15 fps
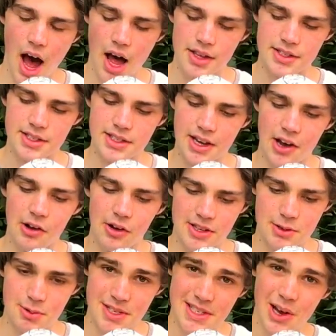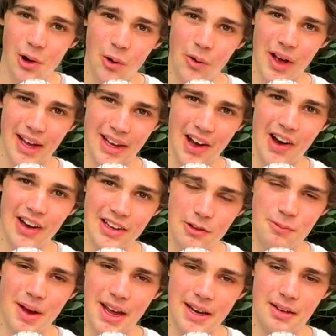and so as a result it kind
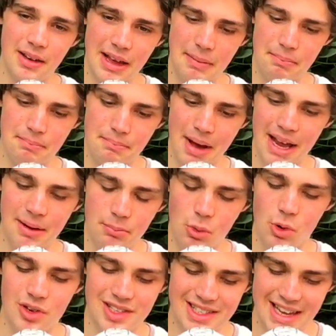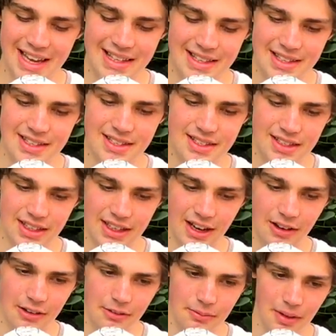of made more sense. You
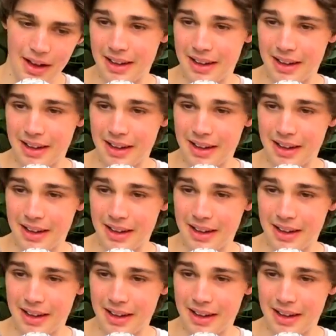know,